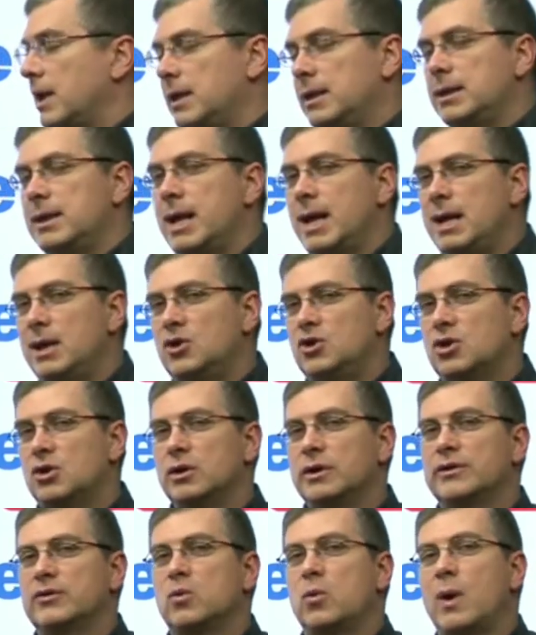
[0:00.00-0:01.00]

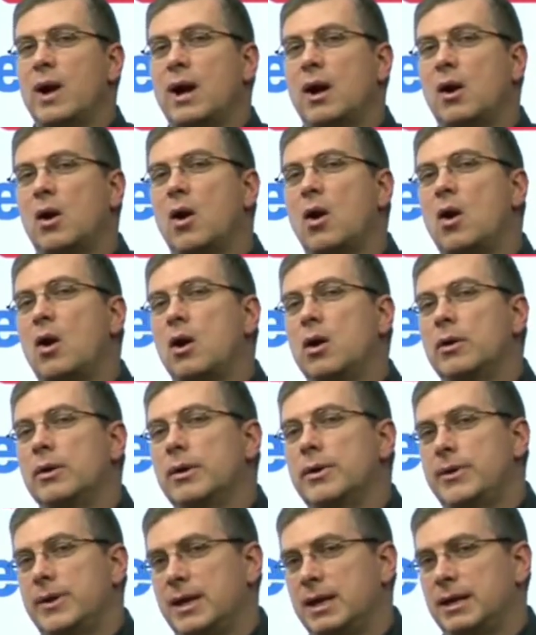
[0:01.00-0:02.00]
Nature
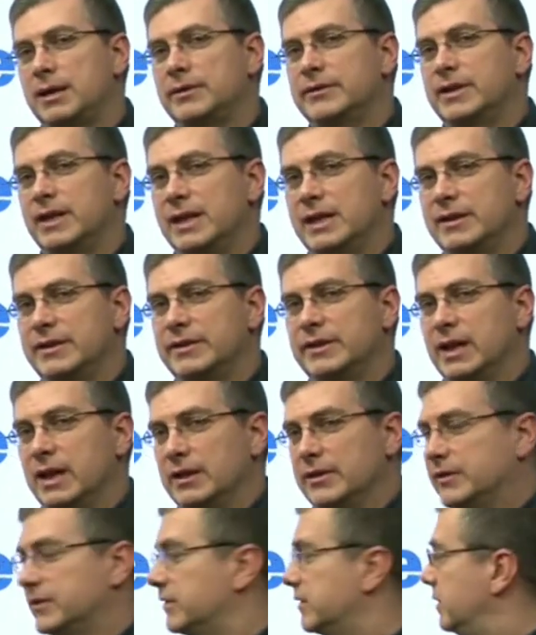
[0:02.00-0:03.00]
is where
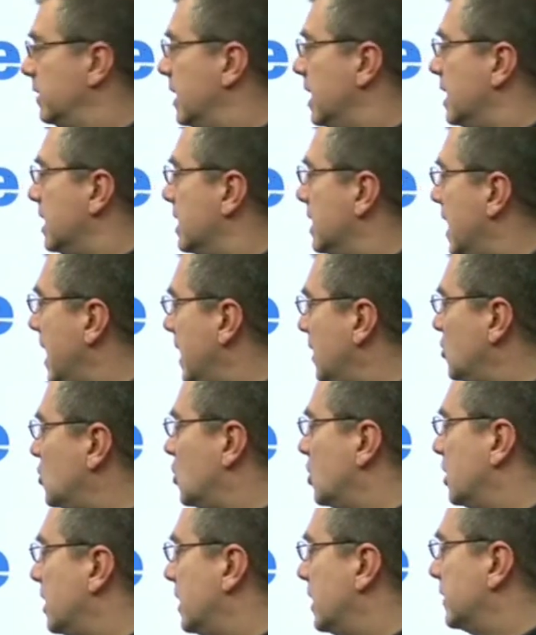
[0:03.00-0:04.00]
other things
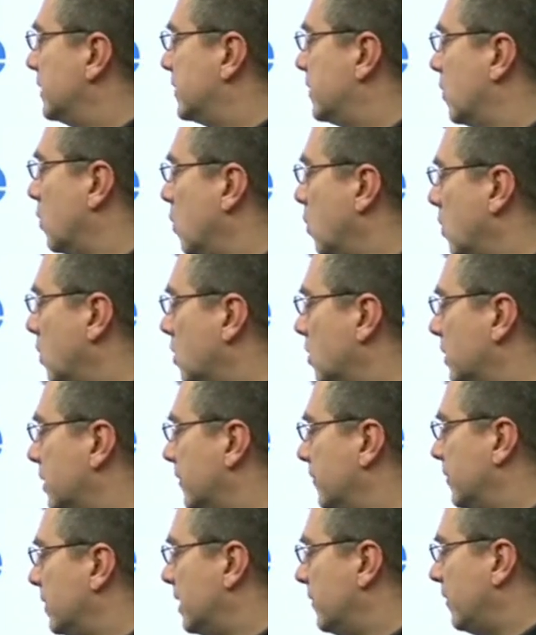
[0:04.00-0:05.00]
exist.
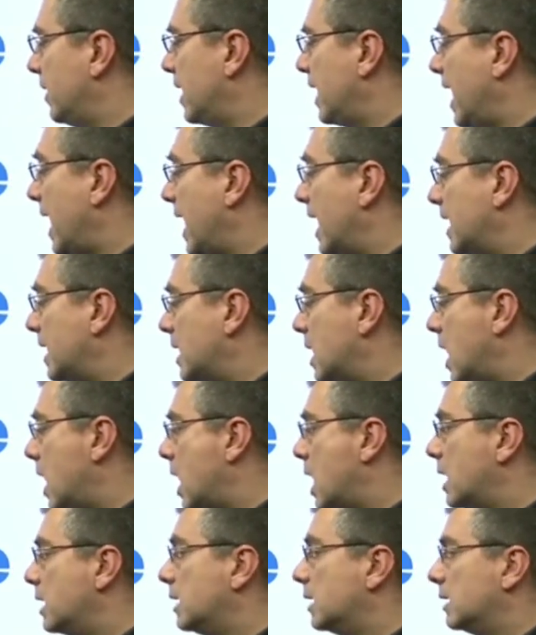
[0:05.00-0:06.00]
Nature is a
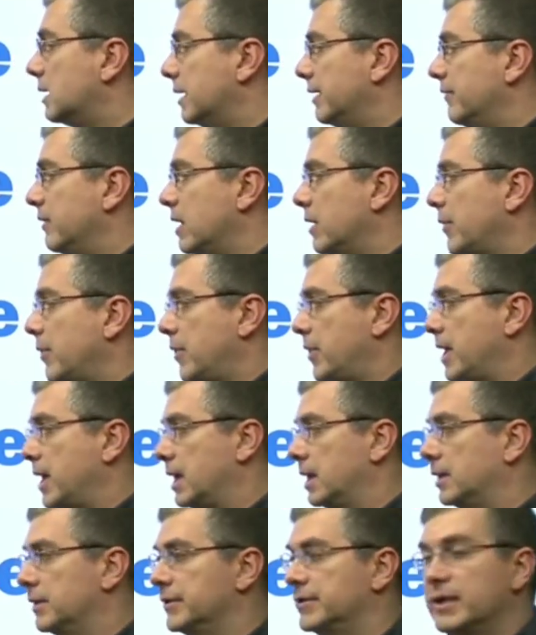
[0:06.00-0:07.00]
living
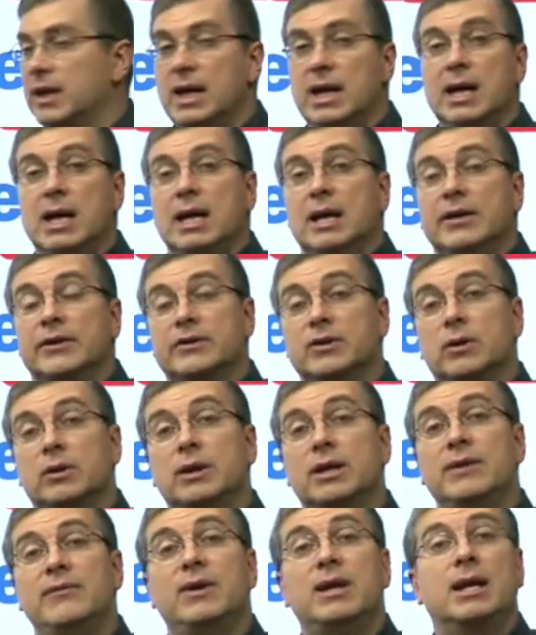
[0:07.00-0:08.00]
and non-living
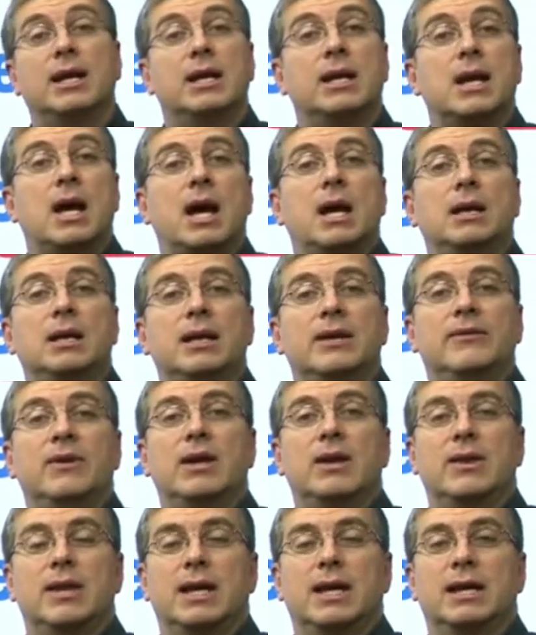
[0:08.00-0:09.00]
things. So
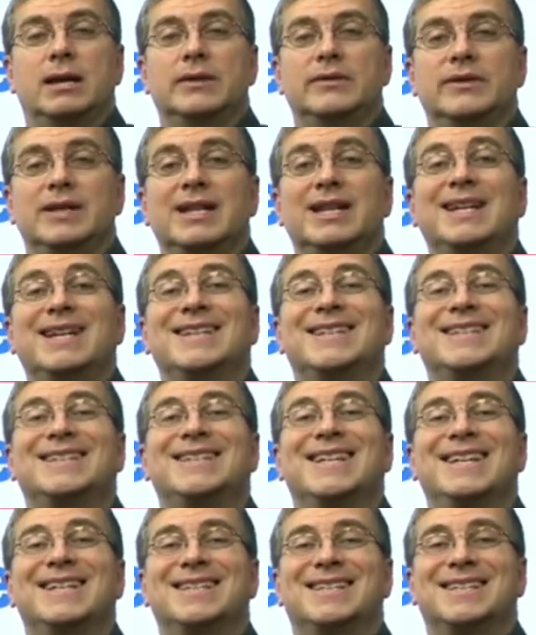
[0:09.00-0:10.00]
living
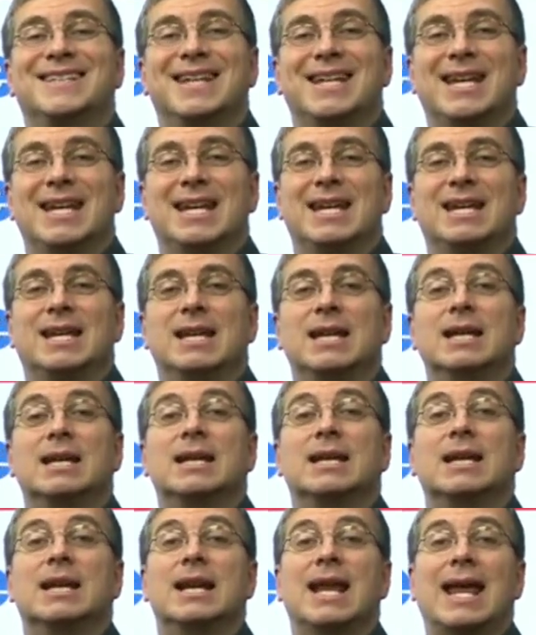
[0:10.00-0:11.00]
a non-living thing
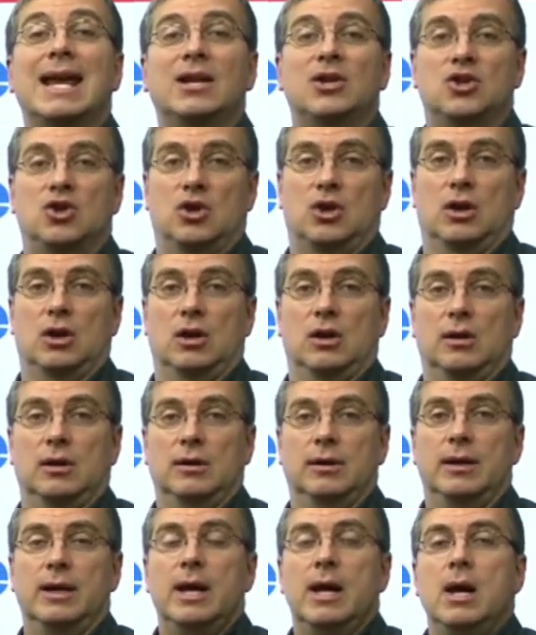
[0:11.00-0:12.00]
is
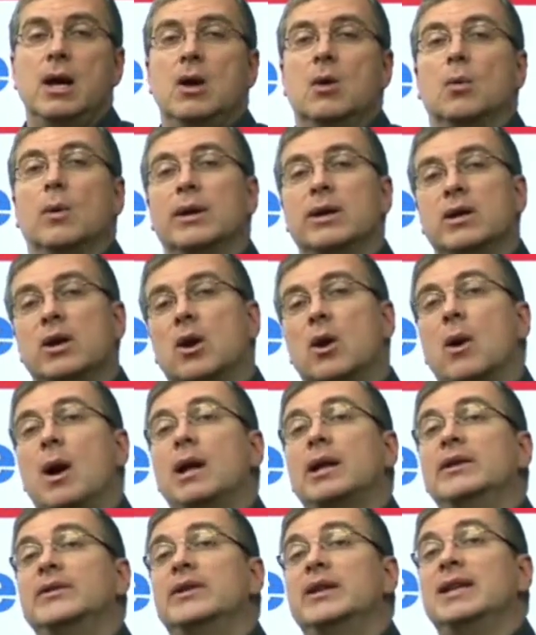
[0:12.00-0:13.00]
this in
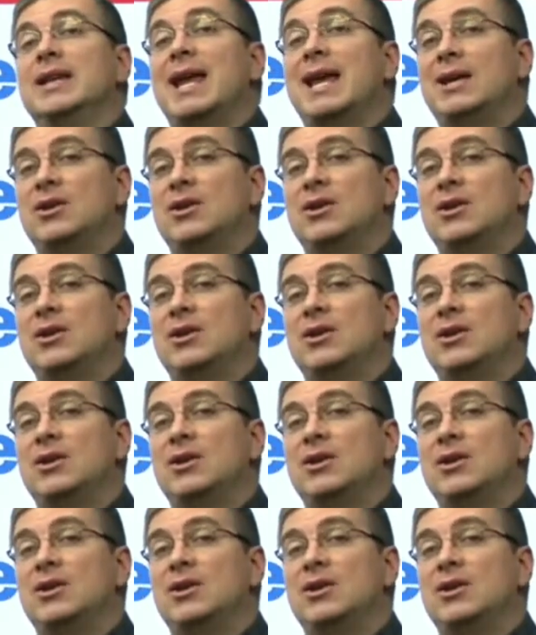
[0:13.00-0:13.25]
nature.